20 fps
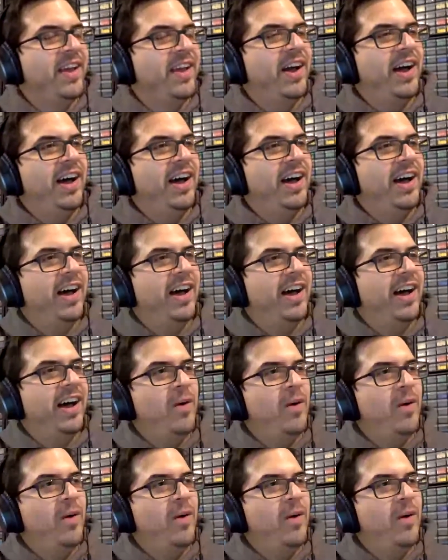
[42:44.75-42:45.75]
What
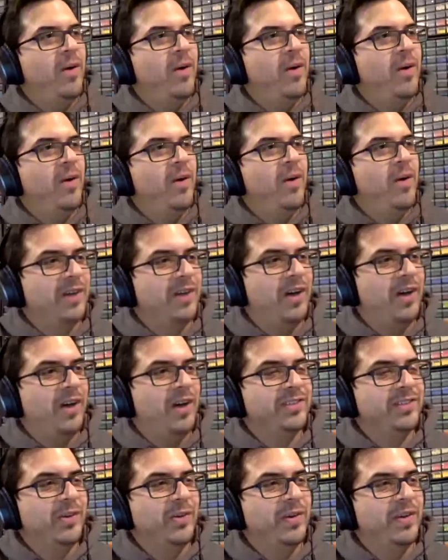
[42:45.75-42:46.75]
I thought was
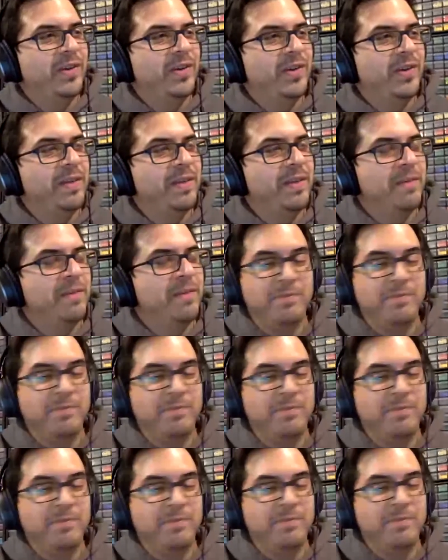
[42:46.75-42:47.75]
also the
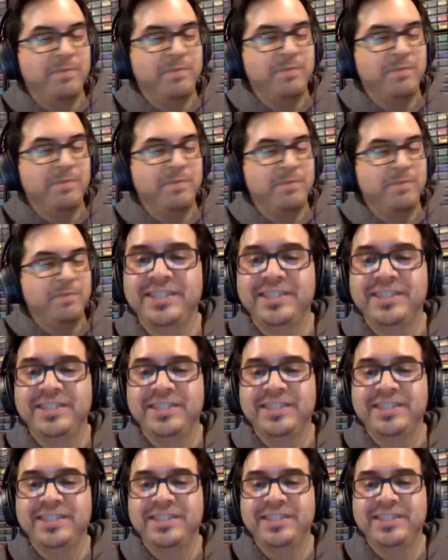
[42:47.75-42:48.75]
moment of realization
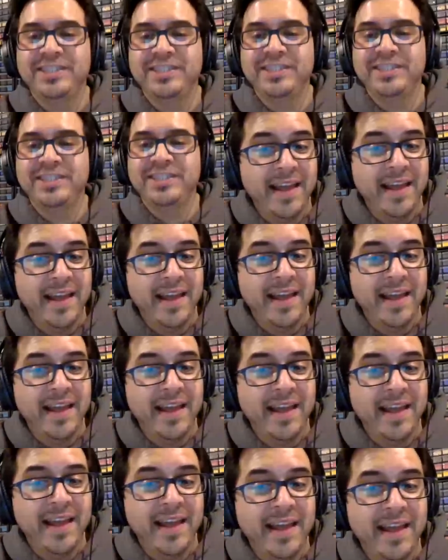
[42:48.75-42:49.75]
for me and Ted
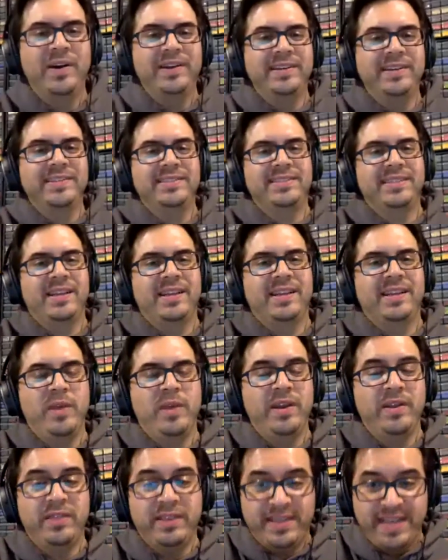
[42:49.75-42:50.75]
was
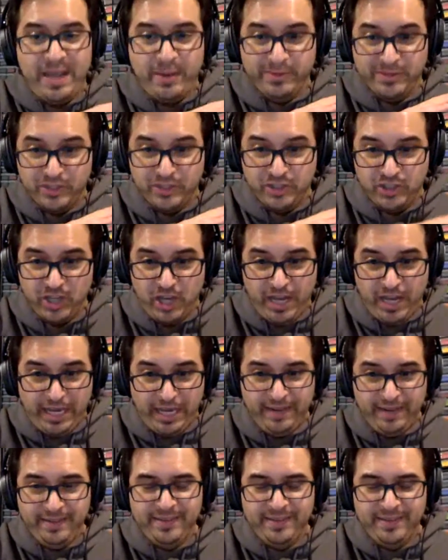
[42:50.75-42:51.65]
when the day was done,